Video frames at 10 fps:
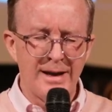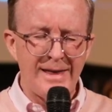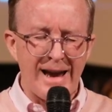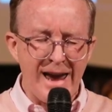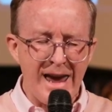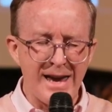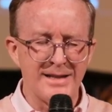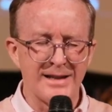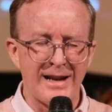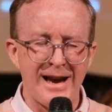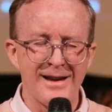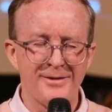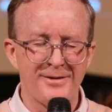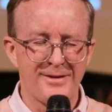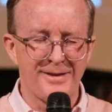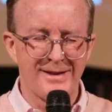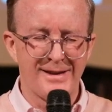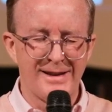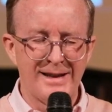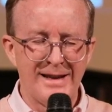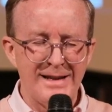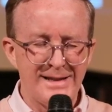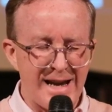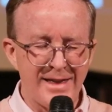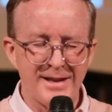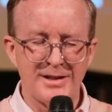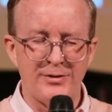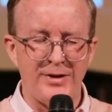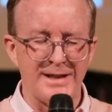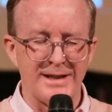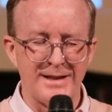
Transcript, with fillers: that He's alive, death is defeated.